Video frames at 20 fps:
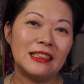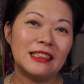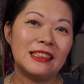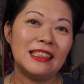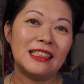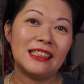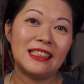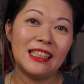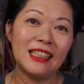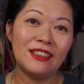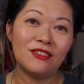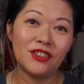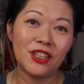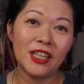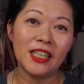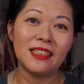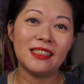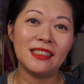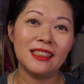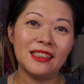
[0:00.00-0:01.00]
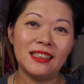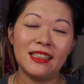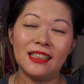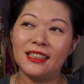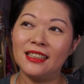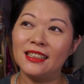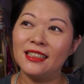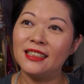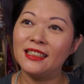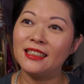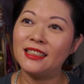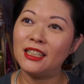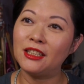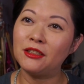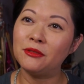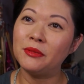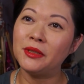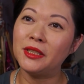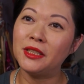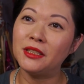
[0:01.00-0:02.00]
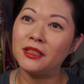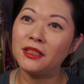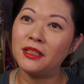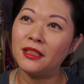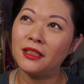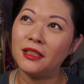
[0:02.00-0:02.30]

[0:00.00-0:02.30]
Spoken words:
Just recently, that's been